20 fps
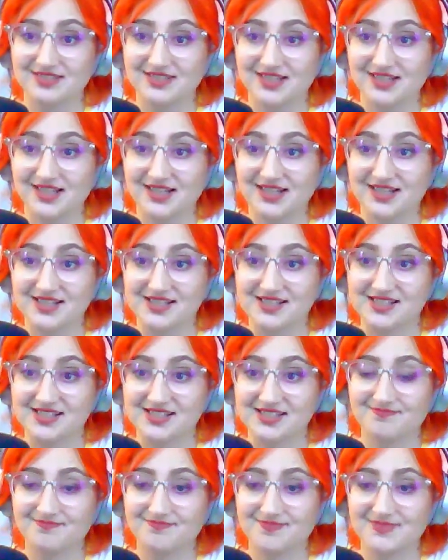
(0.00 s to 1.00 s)

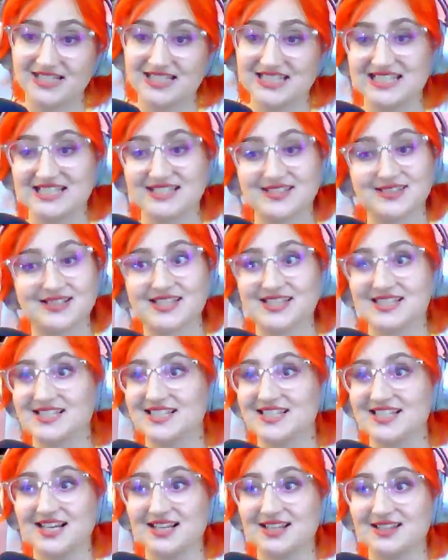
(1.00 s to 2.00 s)
Yes, that's
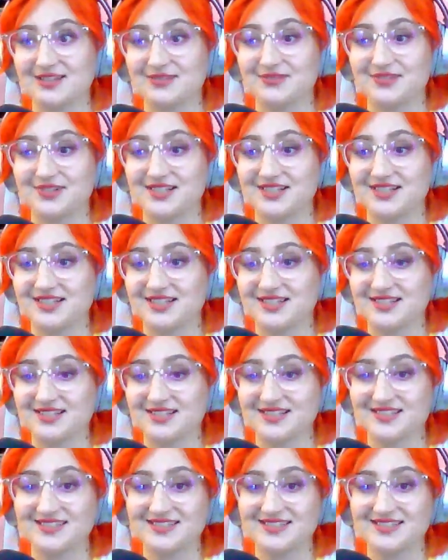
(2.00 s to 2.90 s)
exactly what it needed.